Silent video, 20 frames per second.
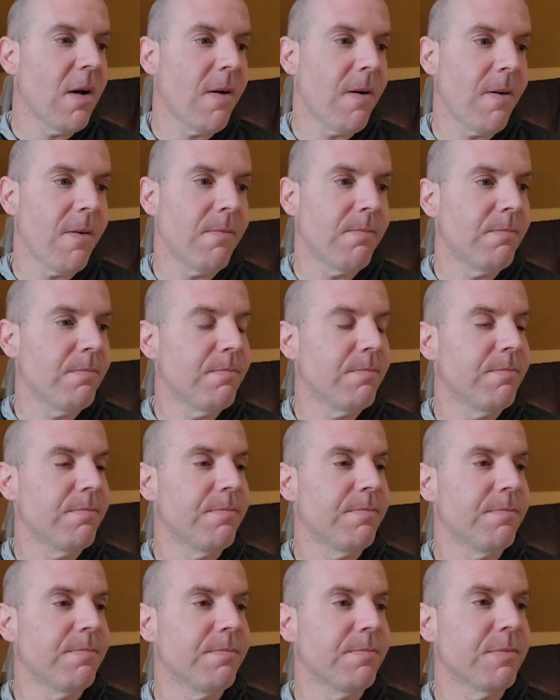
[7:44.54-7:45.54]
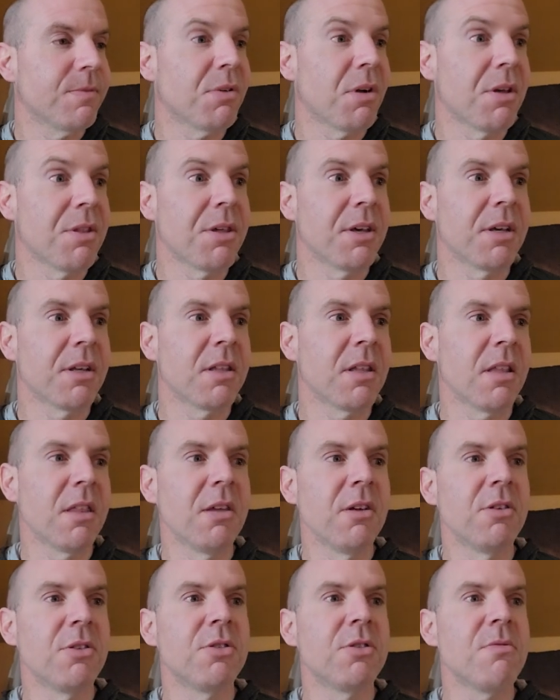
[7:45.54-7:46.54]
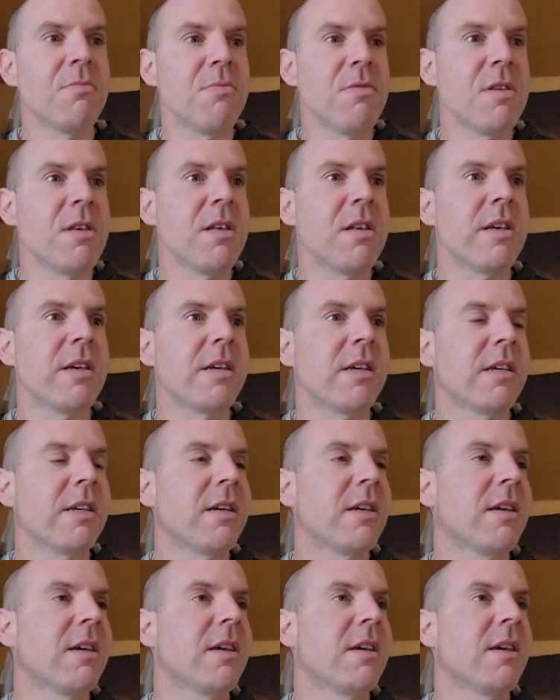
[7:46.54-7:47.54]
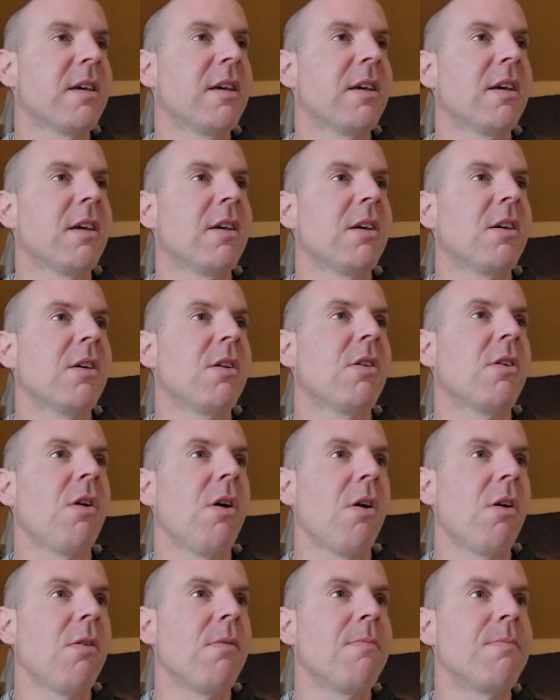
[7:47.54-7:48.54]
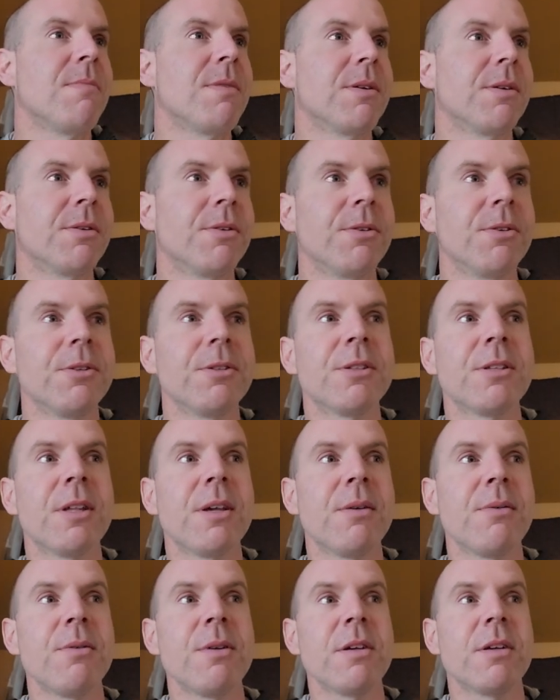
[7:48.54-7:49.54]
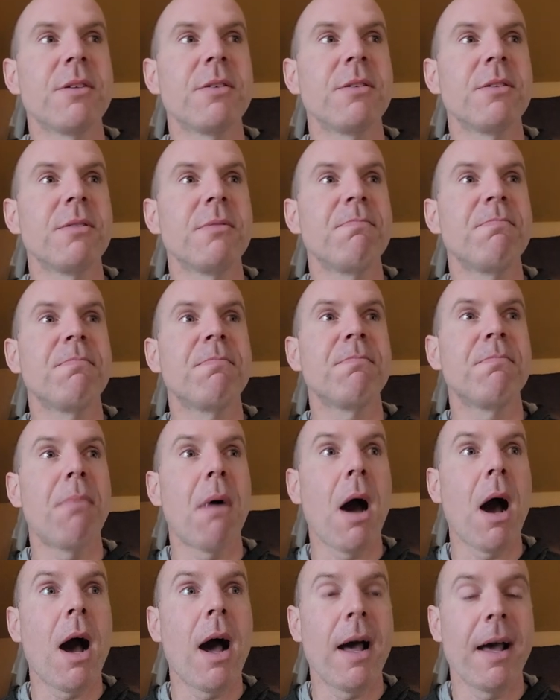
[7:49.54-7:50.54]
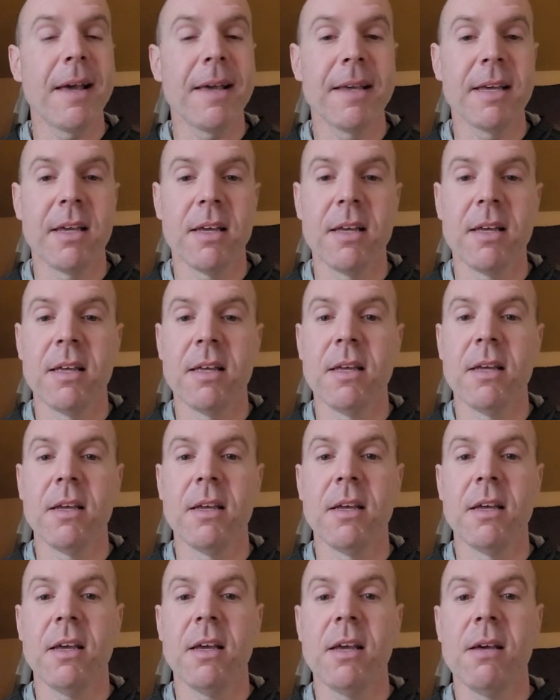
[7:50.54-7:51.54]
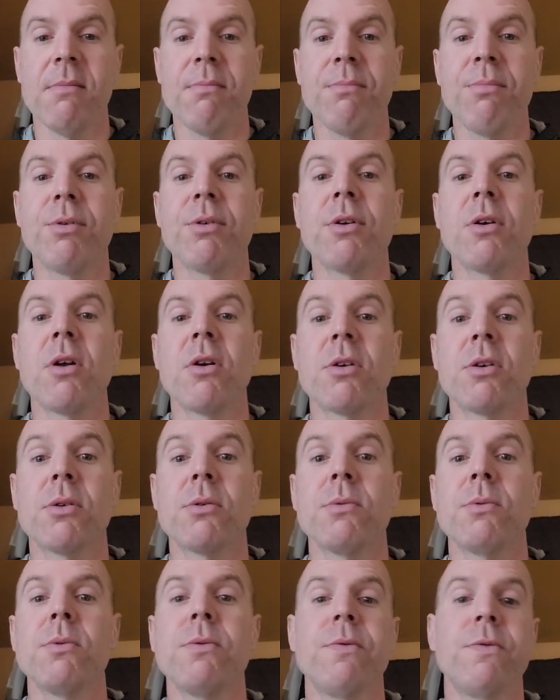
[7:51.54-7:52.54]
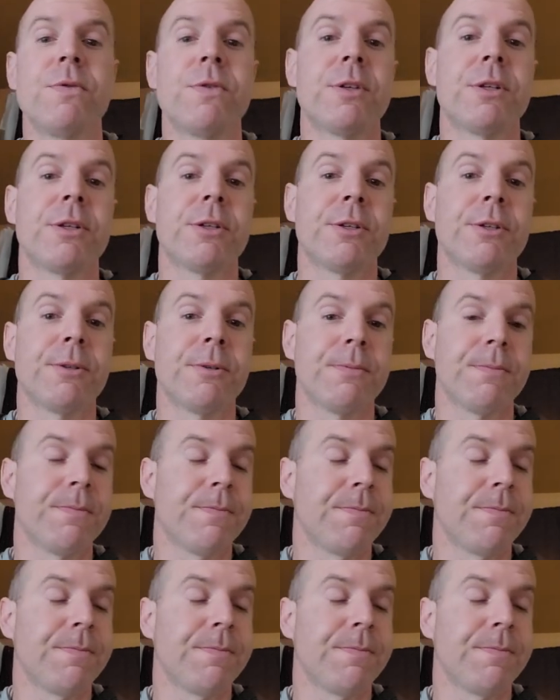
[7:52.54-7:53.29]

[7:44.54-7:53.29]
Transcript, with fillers: Um, so I think that there should be like uh, mirrors that we could buy and put on our roofs